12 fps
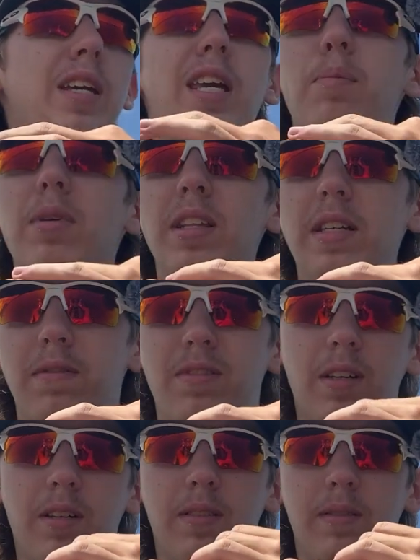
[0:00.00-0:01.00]
He
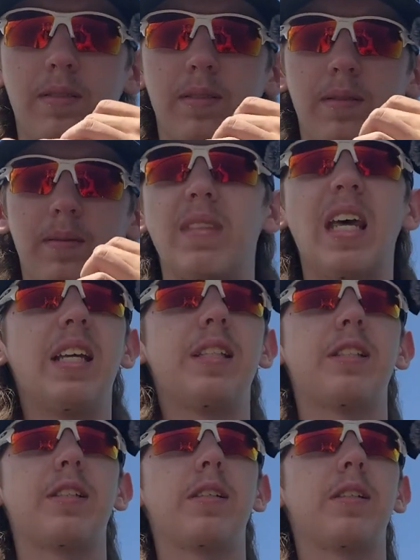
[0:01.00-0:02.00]
believed.
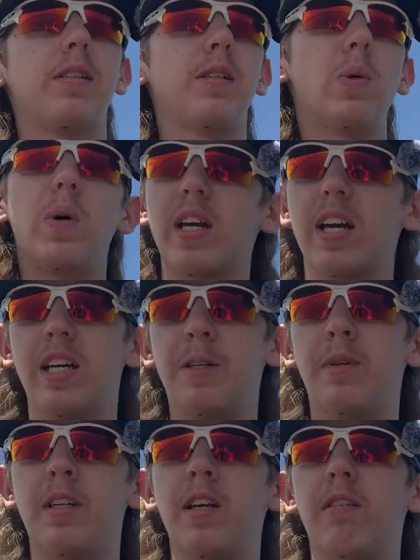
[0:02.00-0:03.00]
That's what got
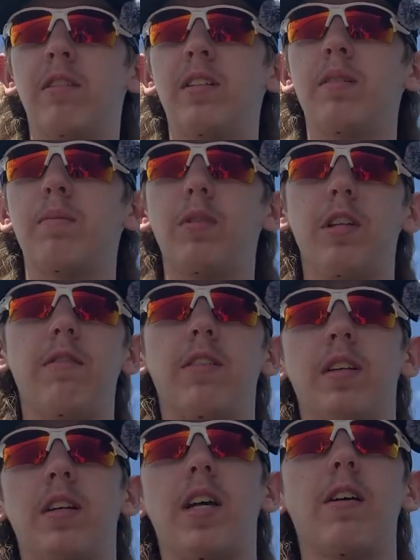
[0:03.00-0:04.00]
him into heaven. Believing,
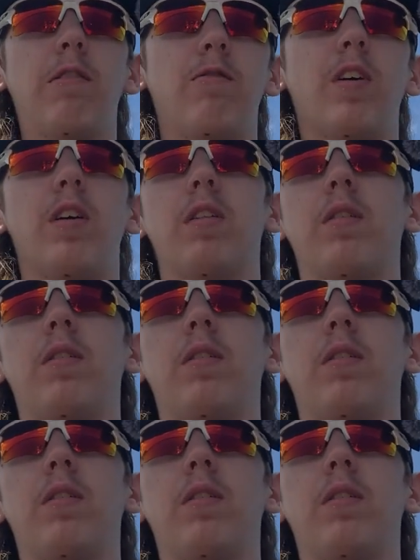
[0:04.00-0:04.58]
having faith.